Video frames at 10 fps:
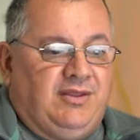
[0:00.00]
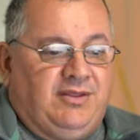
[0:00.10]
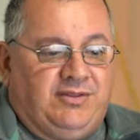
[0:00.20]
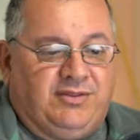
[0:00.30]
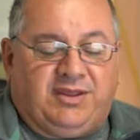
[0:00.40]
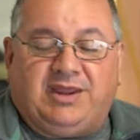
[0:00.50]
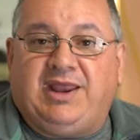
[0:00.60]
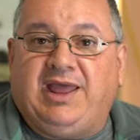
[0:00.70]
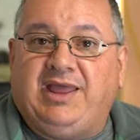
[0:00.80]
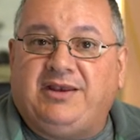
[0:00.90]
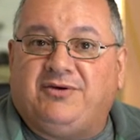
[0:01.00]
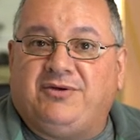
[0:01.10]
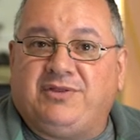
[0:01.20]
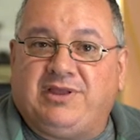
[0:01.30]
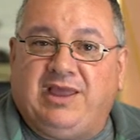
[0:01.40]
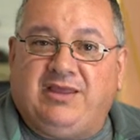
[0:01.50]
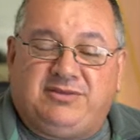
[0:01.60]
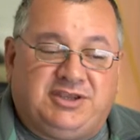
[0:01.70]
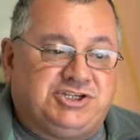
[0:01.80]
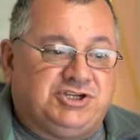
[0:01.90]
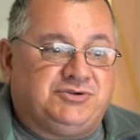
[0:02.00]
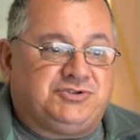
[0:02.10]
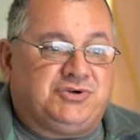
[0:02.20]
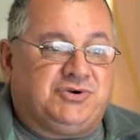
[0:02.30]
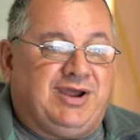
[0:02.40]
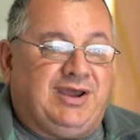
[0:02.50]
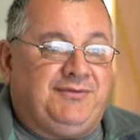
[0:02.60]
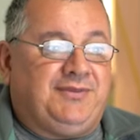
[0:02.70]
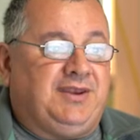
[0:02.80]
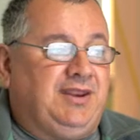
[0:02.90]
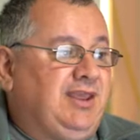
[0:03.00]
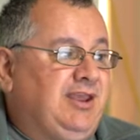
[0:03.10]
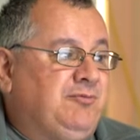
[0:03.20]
So you can add all additional graphs in here.